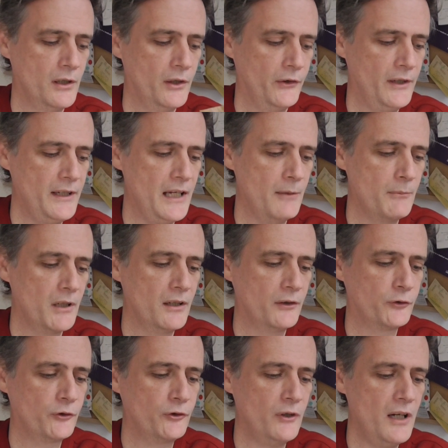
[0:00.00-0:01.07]
So yeah, I'm going
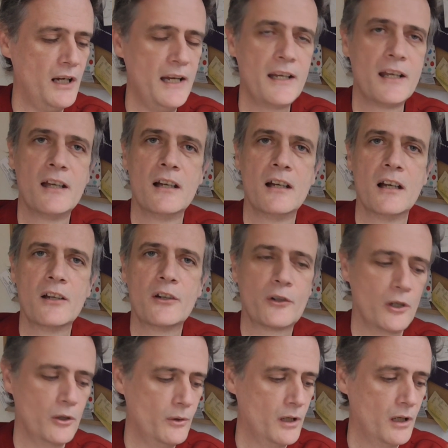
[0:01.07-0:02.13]
to try and
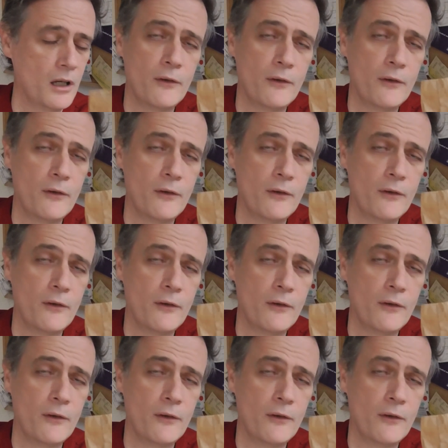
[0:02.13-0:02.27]
grow